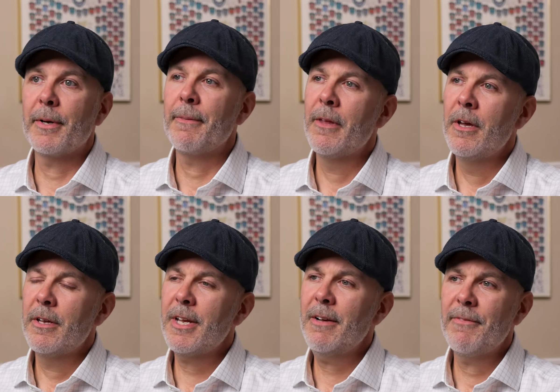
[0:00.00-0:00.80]
But
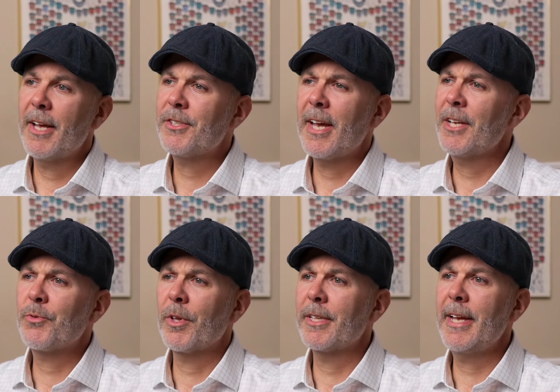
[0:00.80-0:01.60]
mm-hmm. yeah, it's
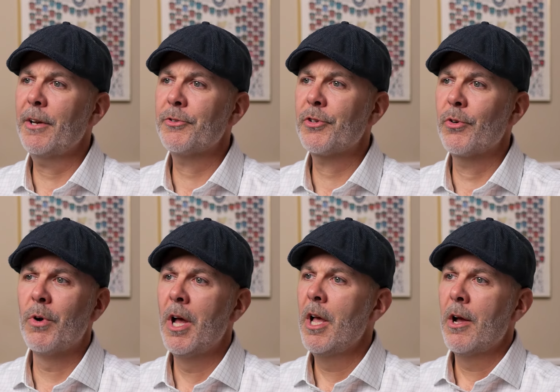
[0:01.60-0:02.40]
it's really down to